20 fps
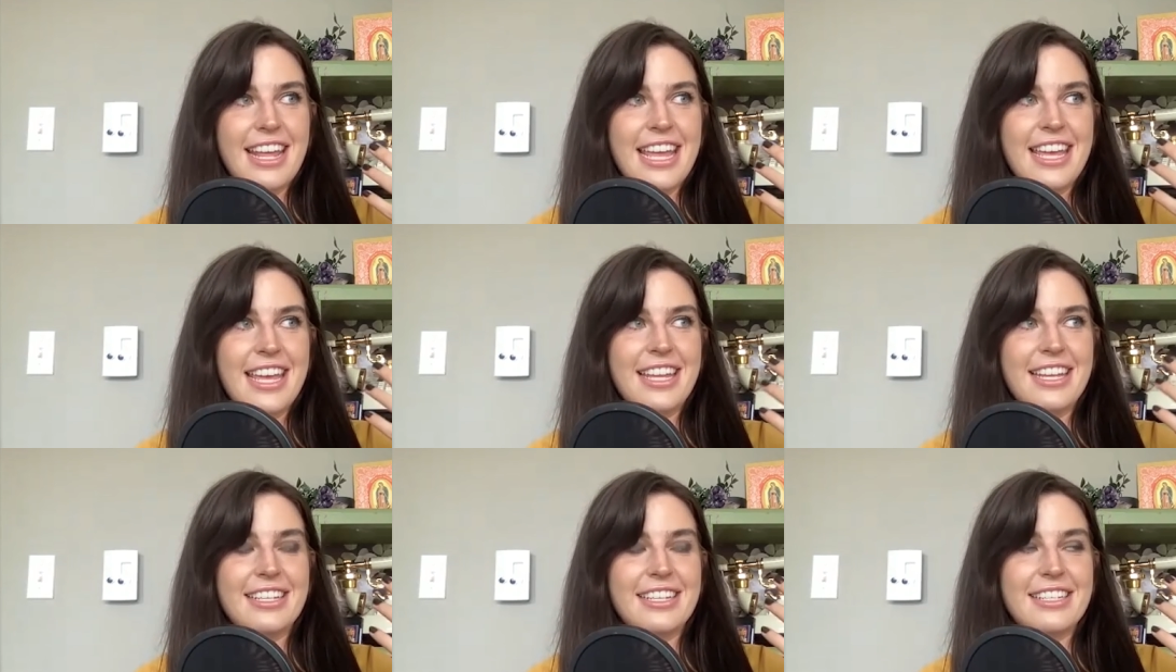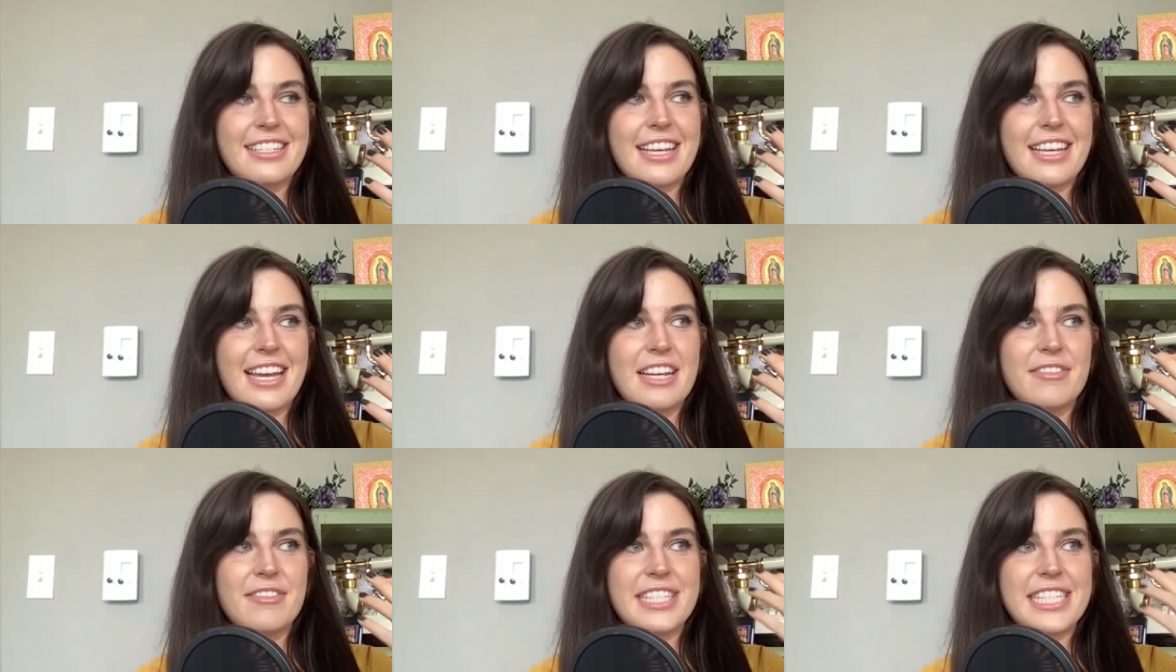and
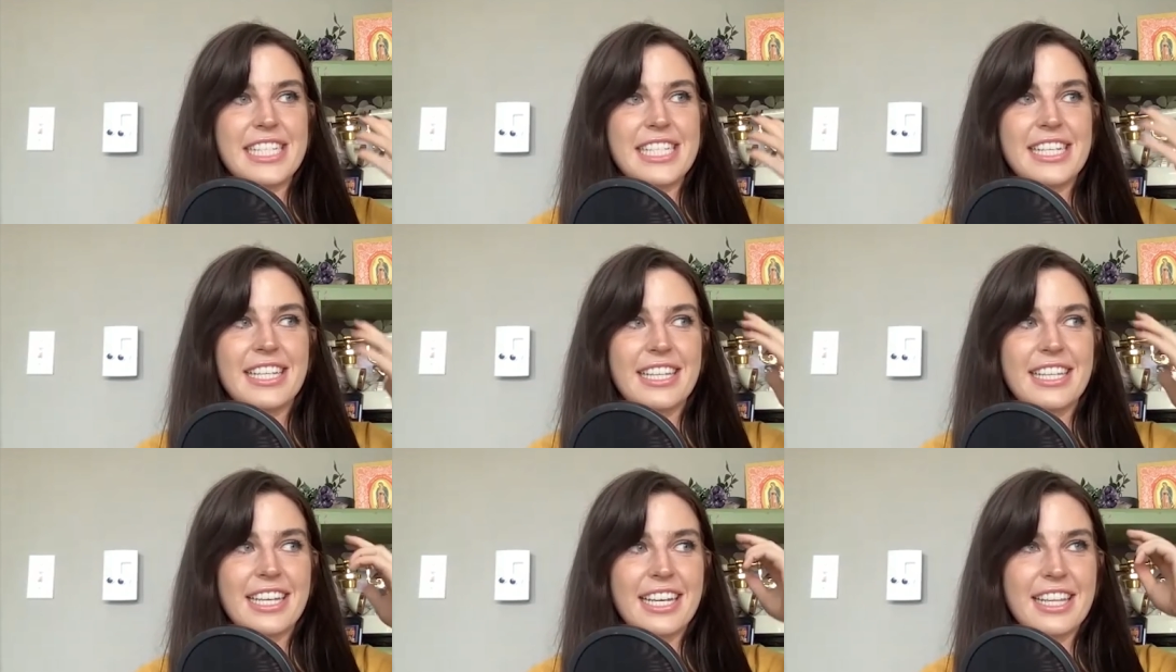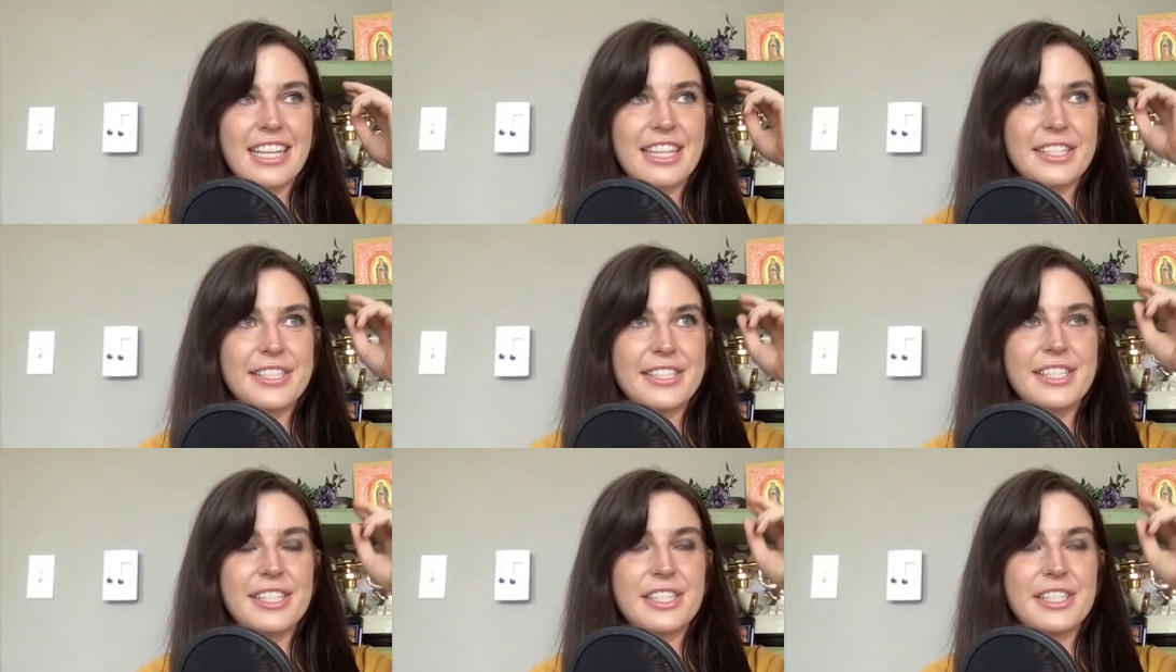kind of seeing like
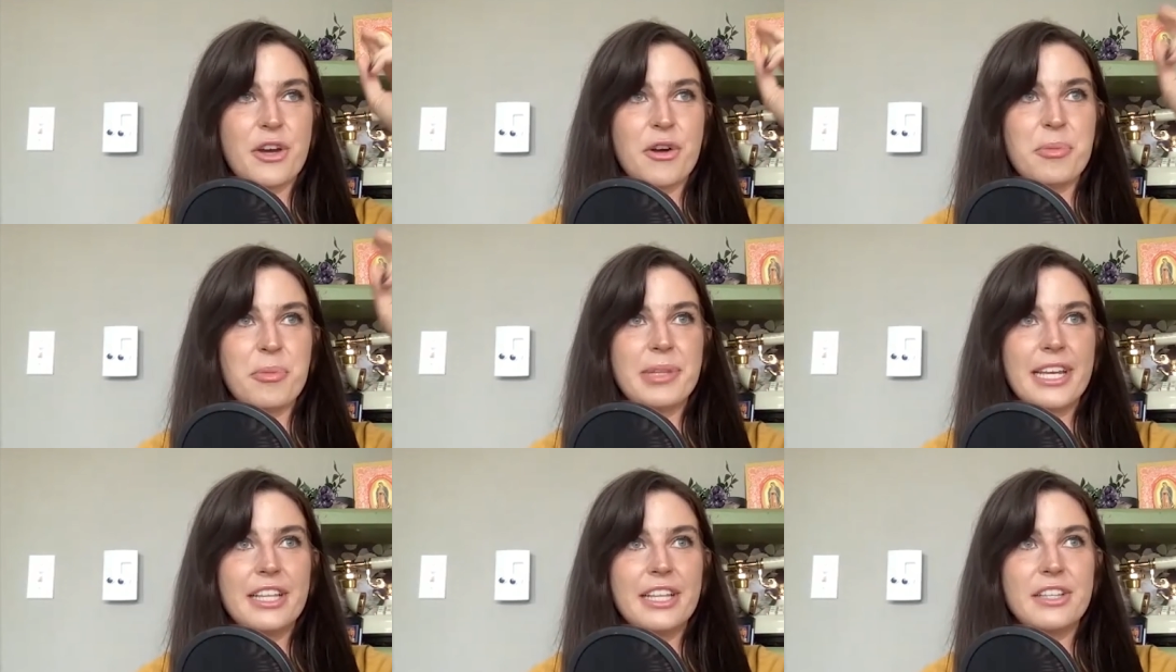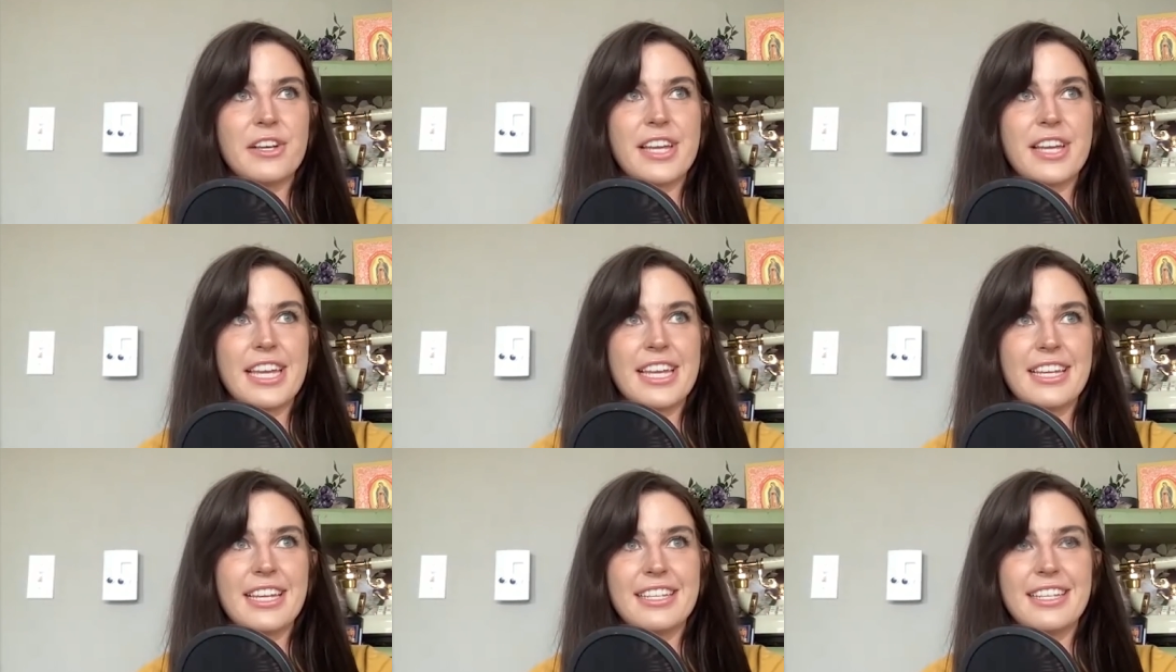the scope, like
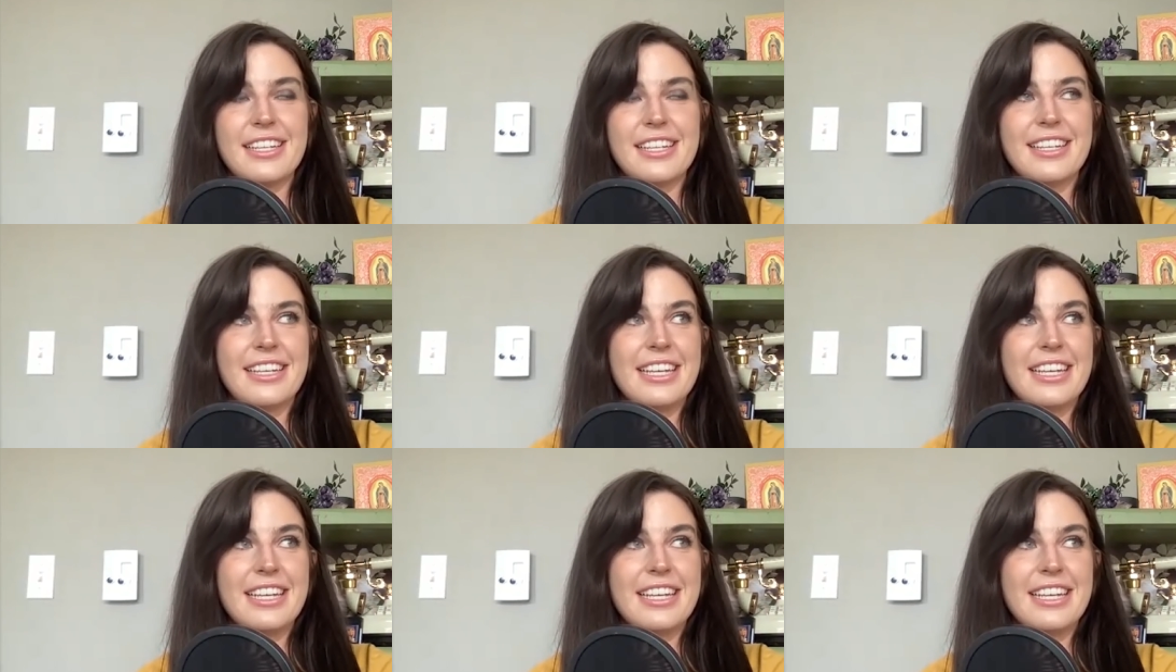looking